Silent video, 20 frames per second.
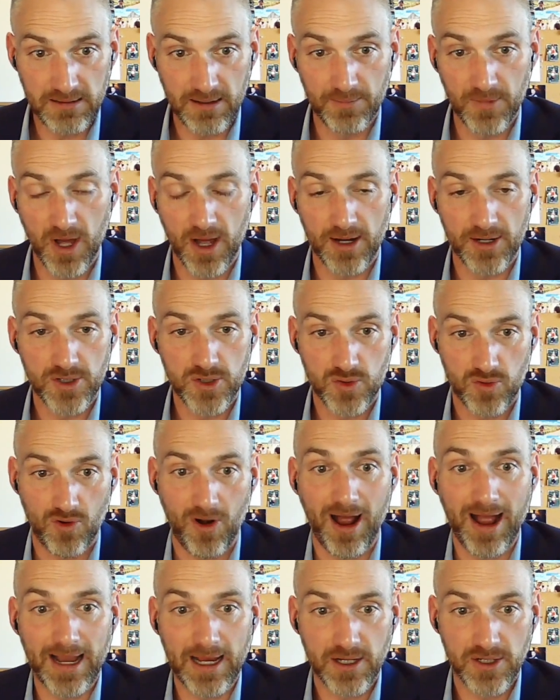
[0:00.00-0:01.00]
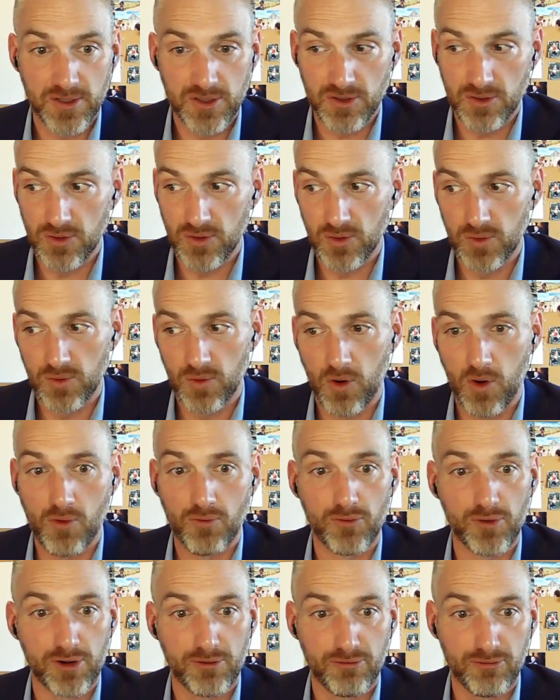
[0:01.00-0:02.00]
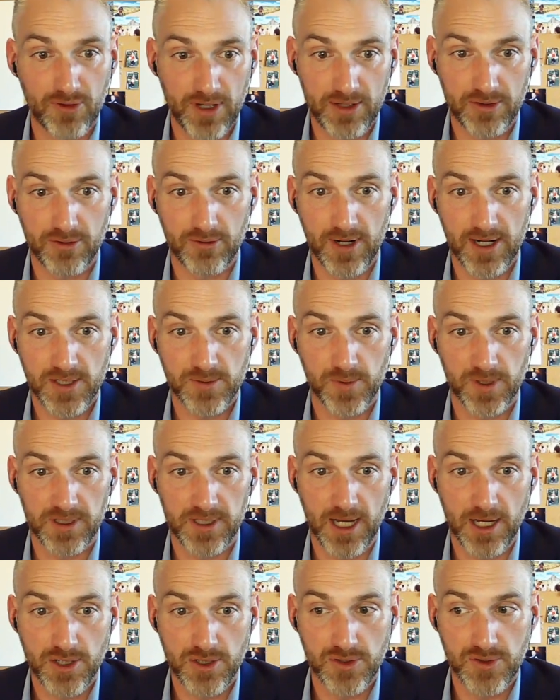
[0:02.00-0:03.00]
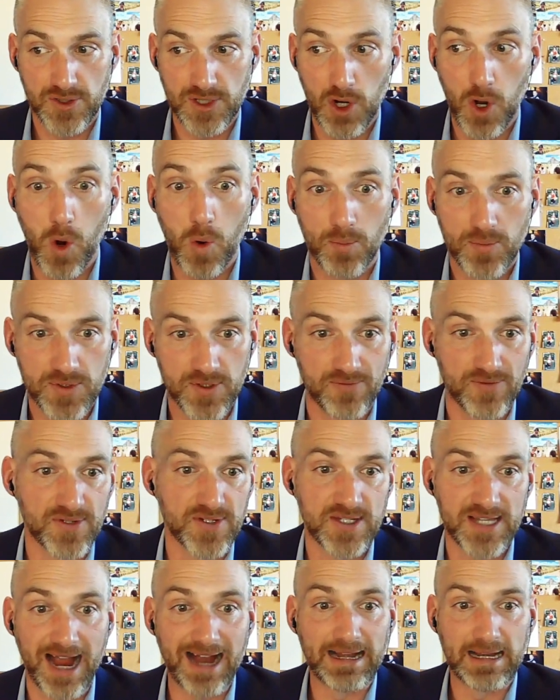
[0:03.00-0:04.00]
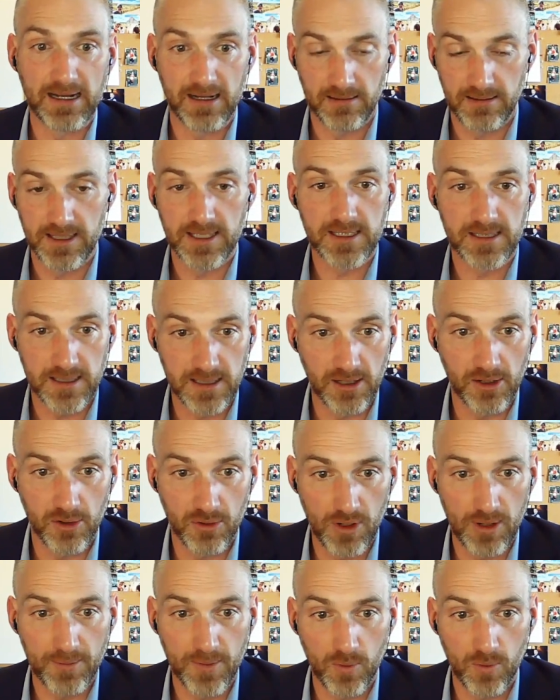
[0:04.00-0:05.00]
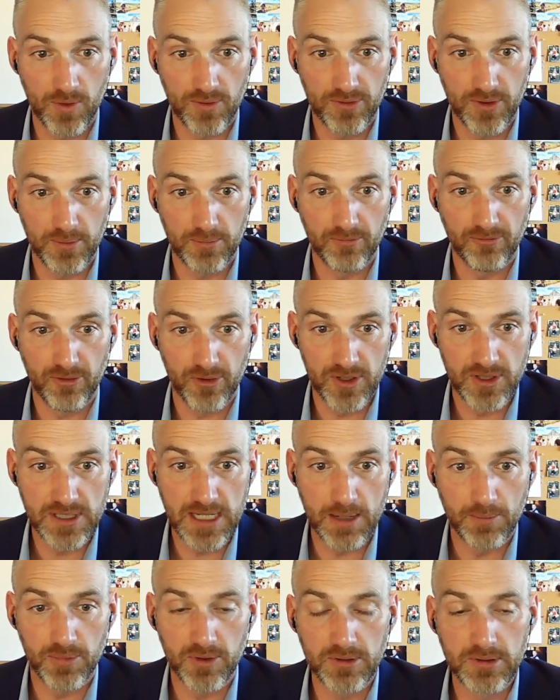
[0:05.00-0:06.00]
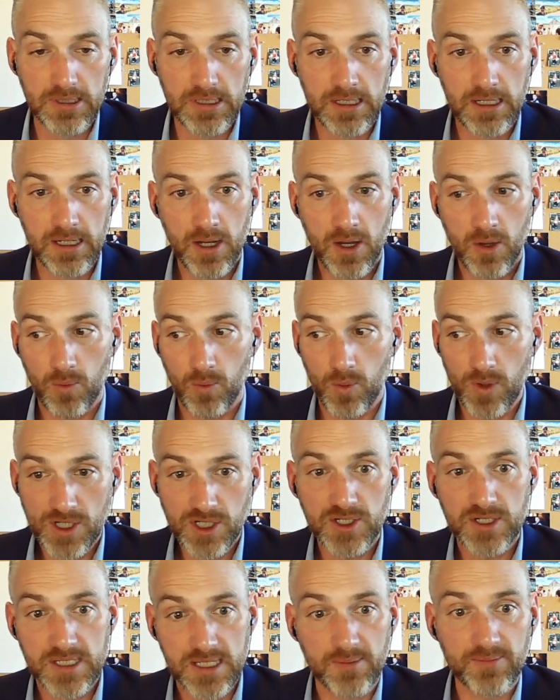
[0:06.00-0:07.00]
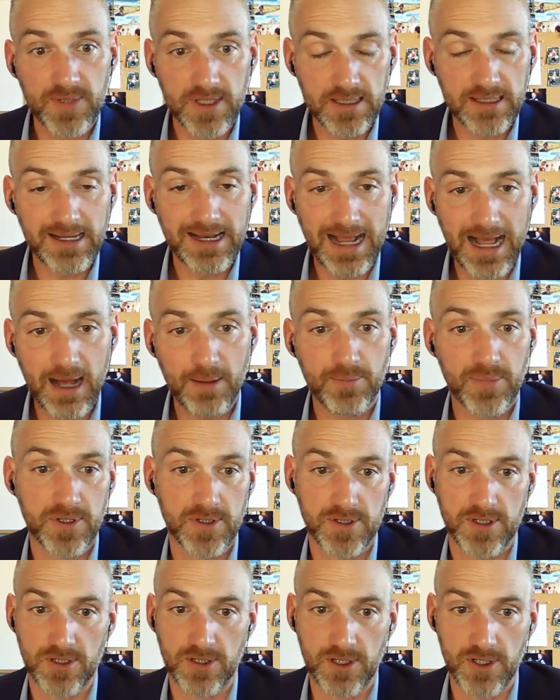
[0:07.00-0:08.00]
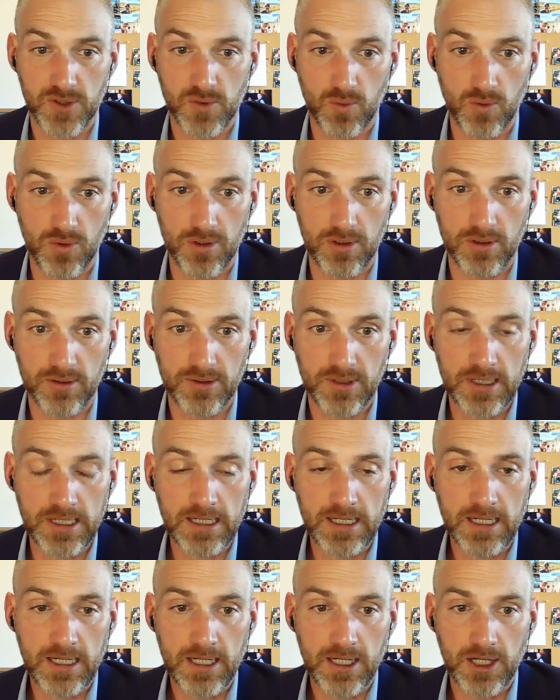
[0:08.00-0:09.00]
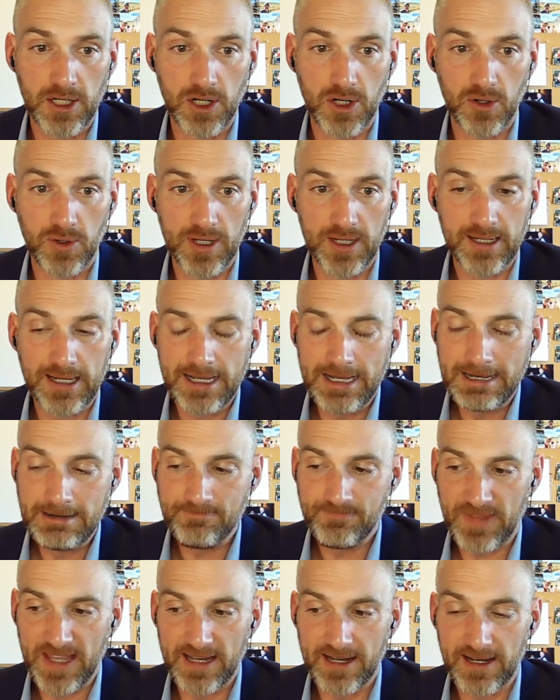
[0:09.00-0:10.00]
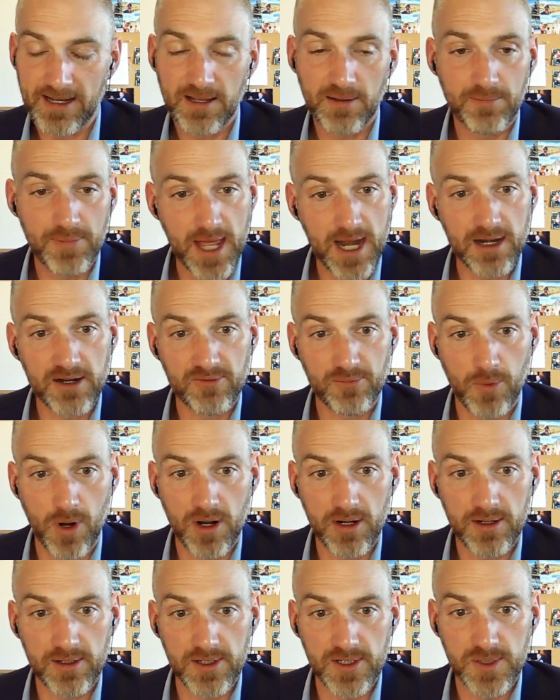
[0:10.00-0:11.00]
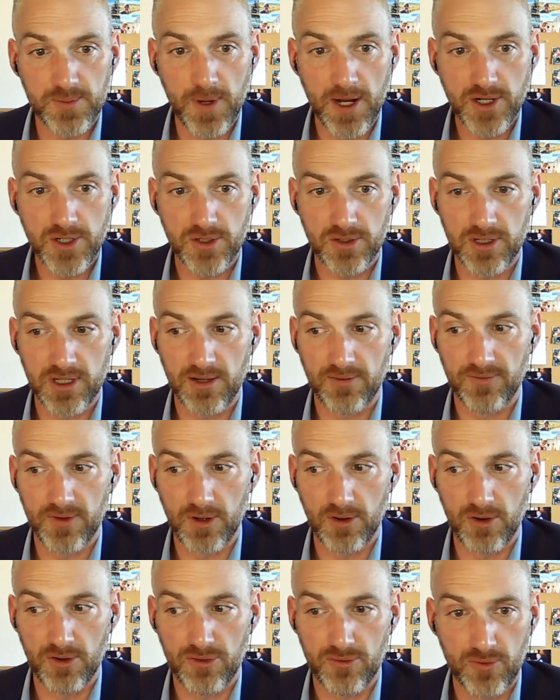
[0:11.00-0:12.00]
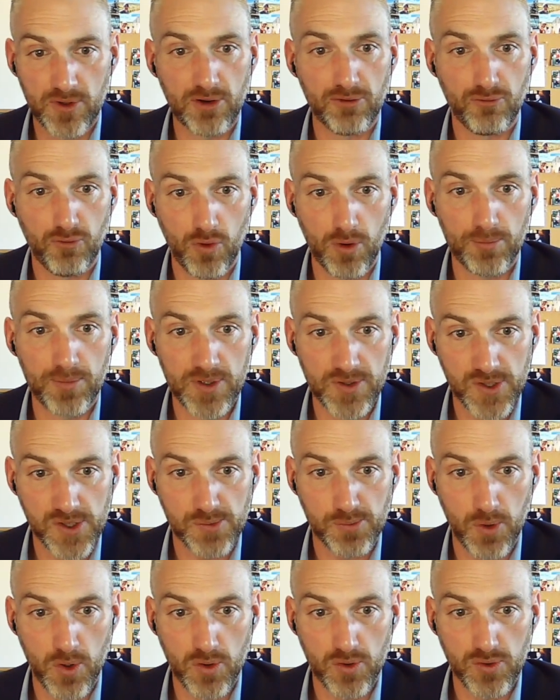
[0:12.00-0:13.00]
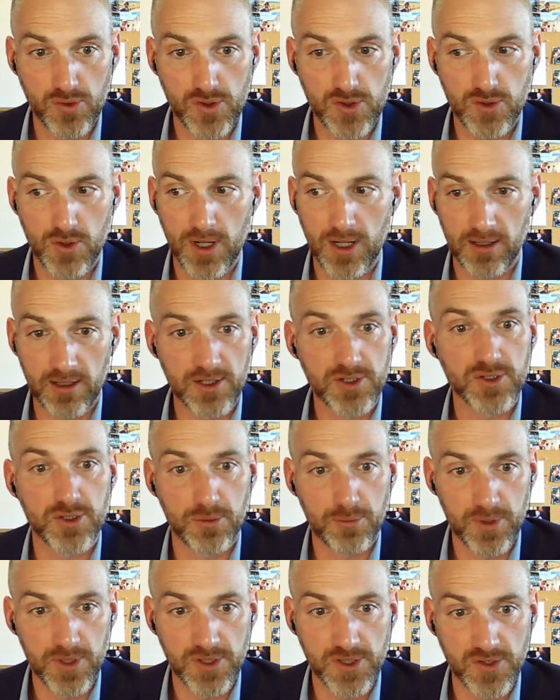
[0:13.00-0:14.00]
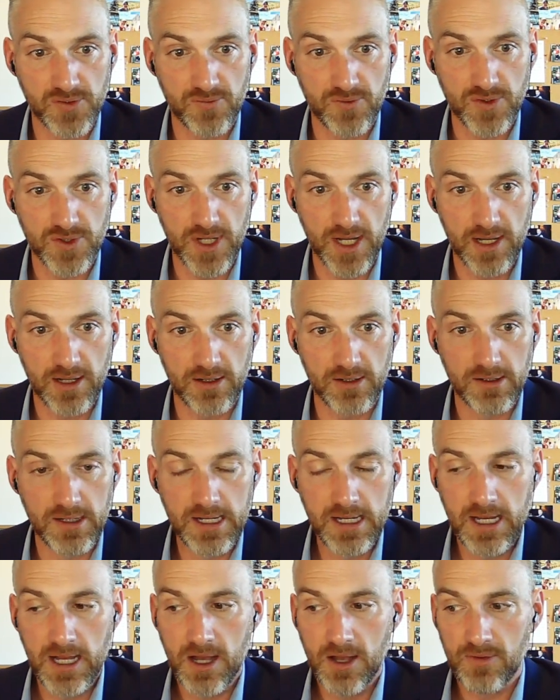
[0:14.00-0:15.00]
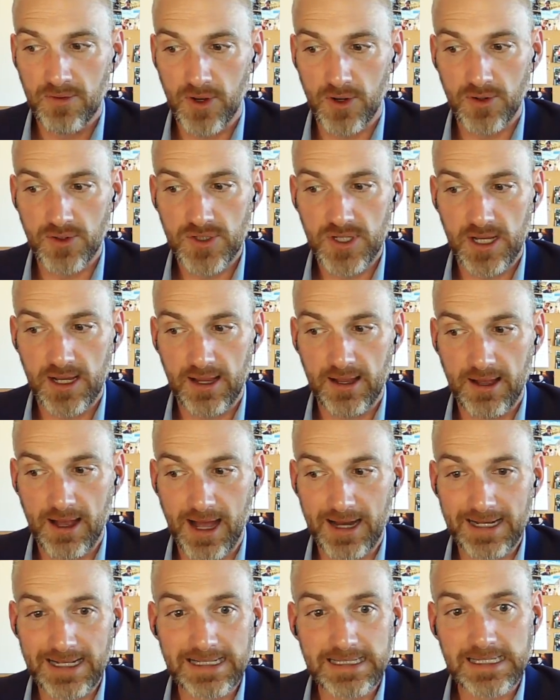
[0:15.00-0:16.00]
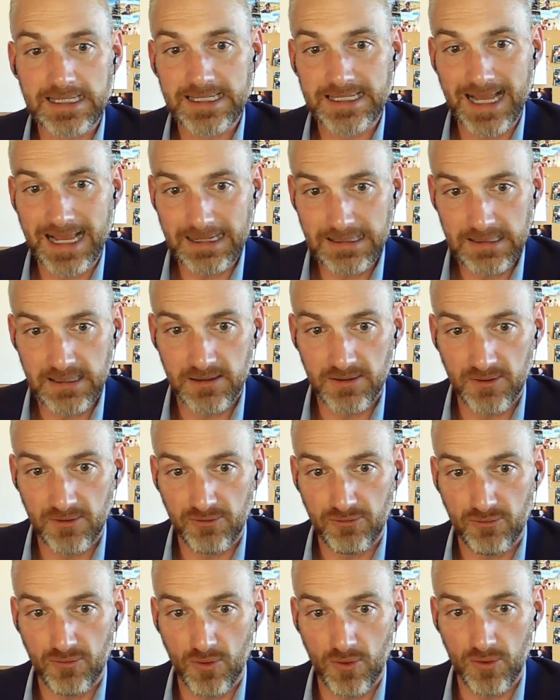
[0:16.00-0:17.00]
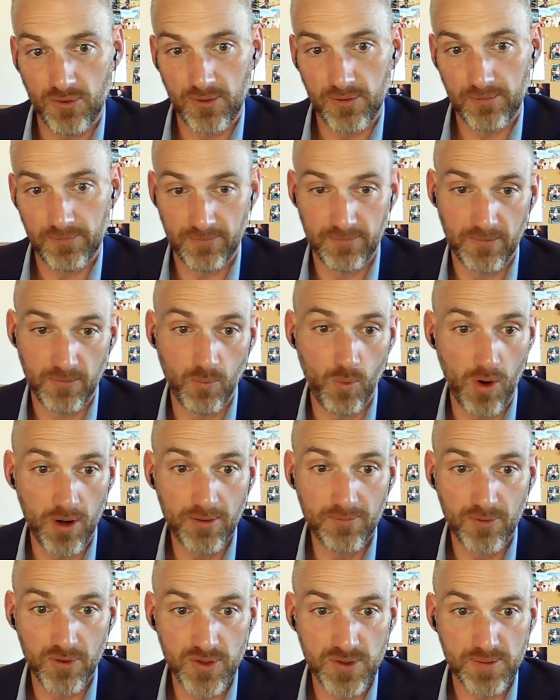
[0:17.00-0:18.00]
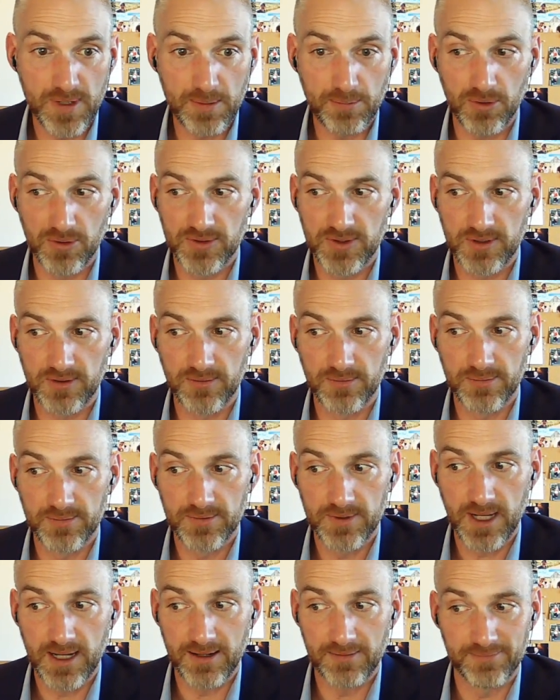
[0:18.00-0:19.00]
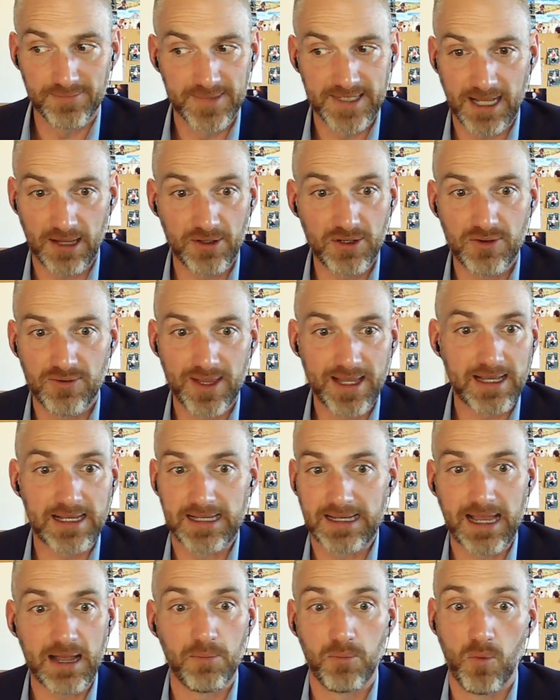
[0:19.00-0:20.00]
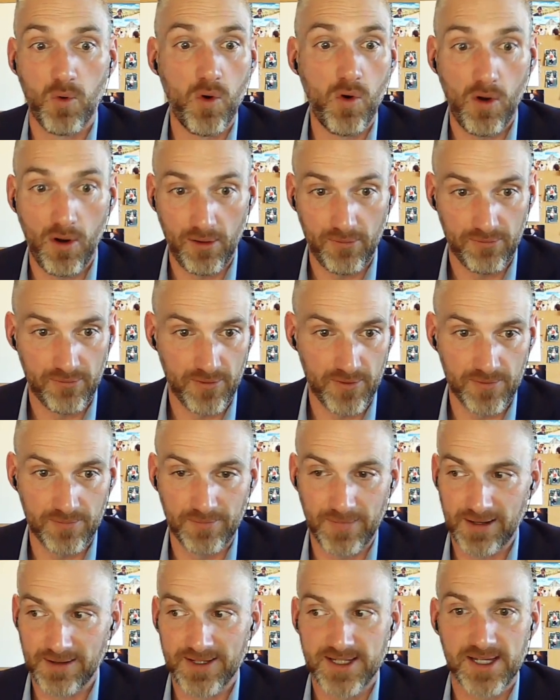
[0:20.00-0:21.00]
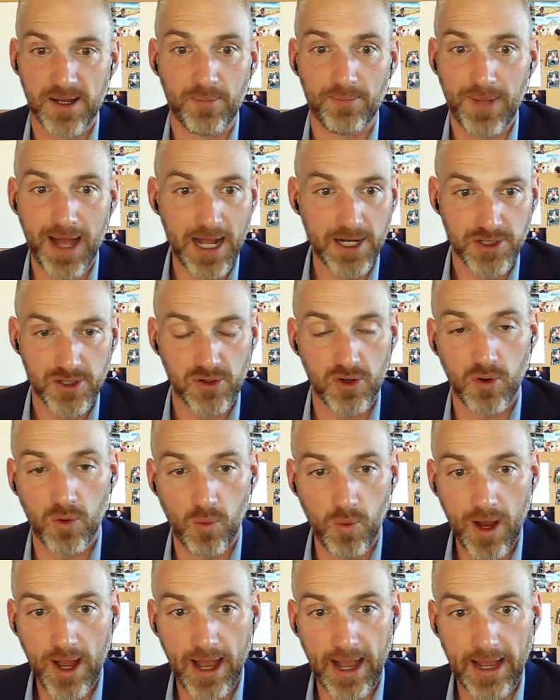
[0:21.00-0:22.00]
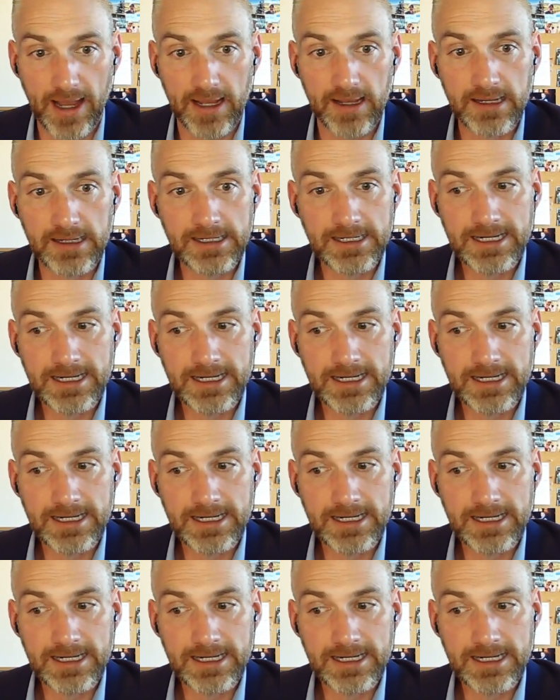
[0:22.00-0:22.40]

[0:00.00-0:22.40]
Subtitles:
I'm not trying to overinflate their expectations in hopes of signing a listing agreement with them, for example, which is something that happens in this world, and in a competitive market, especially if there are 3 or 4 business brokers trying to list your business for sale, there's an incentive for one of those people to kind of tell you they can get more in some magical way.